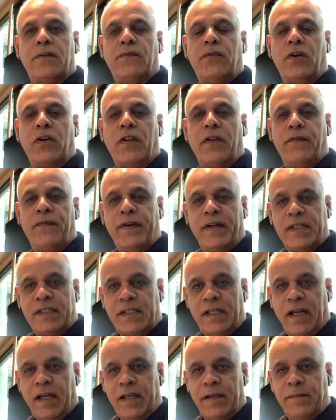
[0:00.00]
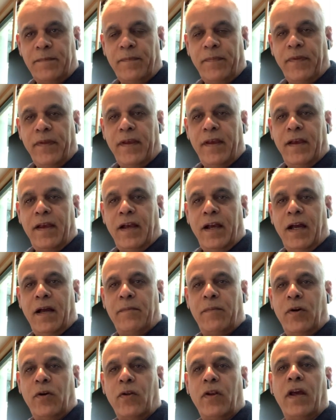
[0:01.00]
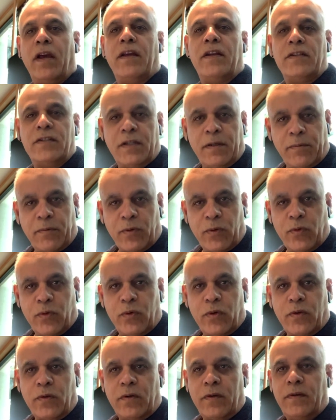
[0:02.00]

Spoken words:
for the first time, I'm online entrepreneur